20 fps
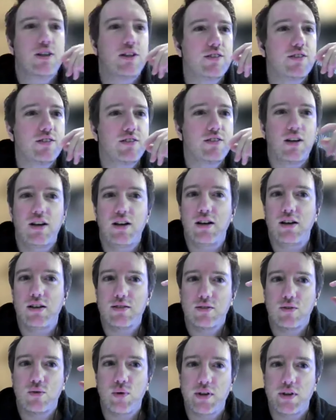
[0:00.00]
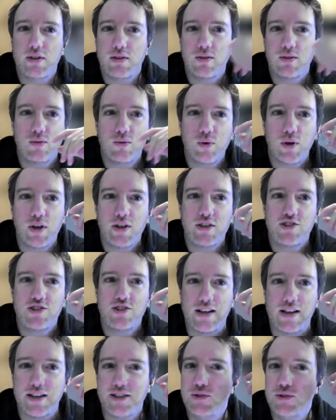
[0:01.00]
just a quick
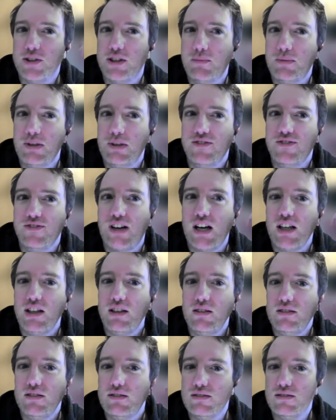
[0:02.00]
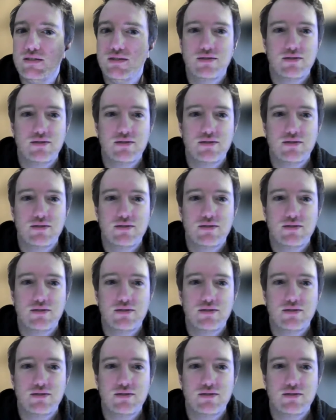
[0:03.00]
check. Can you hear me fine?